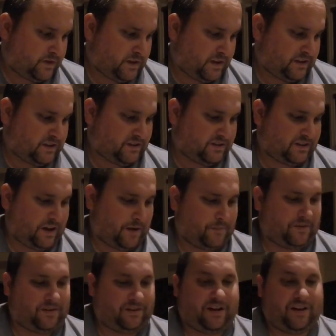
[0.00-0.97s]
That does
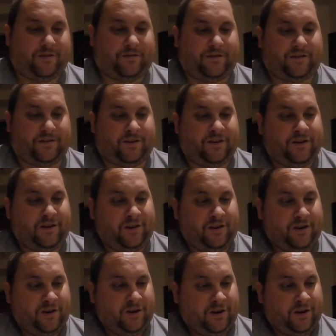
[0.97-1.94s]
happen a lot where
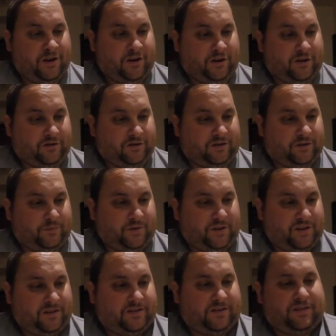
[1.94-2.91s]
you lose the
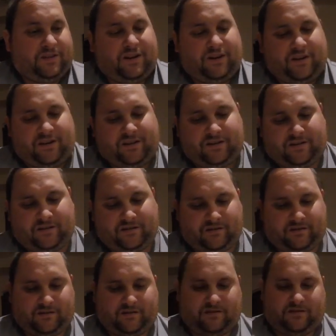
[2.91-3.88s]
piece. There it is.
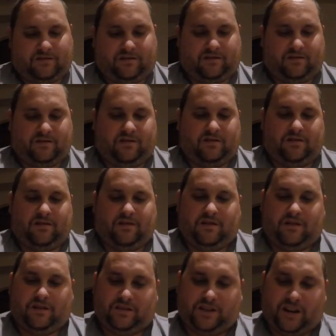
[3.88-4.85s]

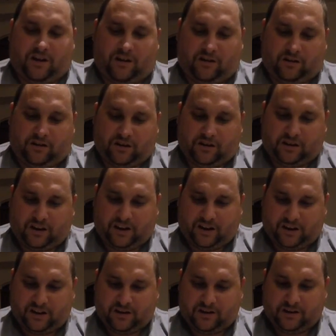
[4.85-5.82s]
Because they all look
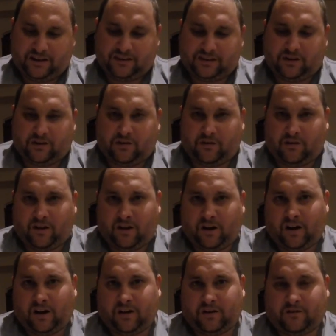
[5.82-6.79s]
like. That's the
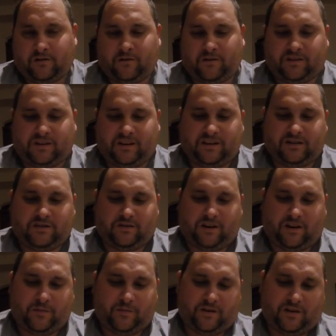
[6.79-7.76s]
one thing I do
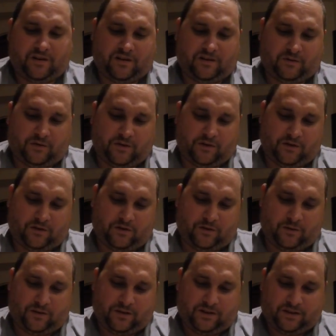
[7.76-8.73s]
recommend is when you're
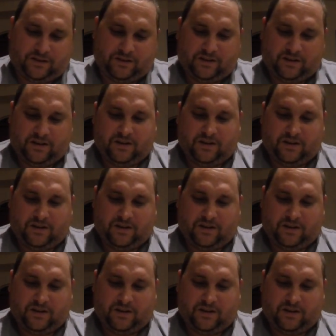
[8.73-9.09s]
doing this